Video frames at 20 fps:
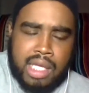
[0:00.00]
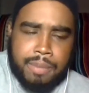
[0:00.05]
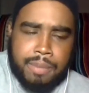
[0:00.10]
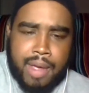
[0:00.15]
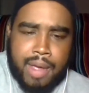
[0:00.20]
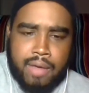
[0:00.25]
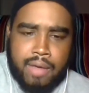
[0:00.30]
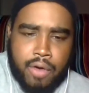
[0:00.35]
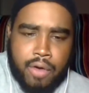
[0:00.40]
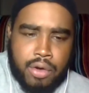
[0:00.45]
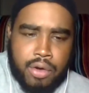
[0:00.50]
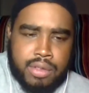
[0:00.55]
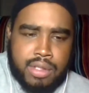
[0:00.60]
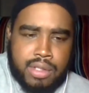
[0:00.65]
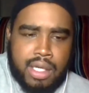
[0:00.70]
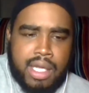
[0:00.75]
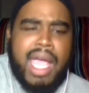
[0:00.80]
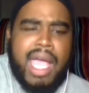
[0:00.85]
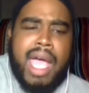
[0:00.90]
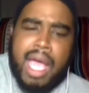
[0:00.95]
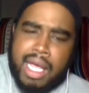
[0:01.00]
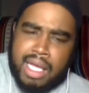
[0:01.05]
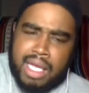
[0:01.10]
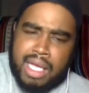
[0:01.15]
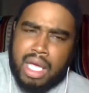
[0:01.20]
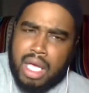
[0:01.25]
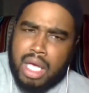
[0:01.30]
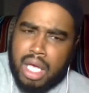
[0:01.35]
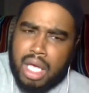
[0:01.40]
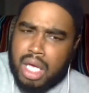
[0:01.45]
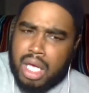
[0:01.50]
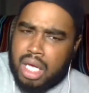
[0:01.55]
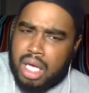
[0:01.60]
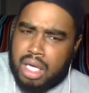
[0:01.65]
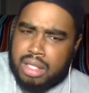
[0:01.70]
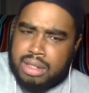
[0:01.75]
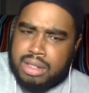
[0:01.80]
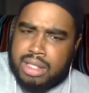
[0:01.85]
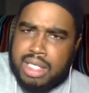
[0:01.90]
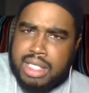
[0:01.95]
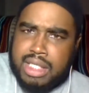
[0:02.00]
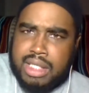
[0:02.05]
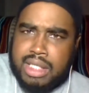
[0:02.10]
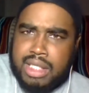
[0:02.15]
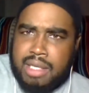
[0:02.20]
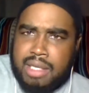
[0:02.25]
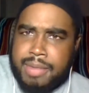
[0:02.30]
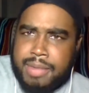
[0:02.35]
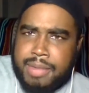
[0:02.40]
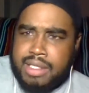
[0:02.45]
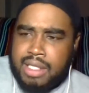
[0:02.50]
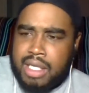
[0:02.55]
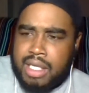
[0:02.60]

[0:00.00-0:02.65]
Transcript: versus DC. Let me see.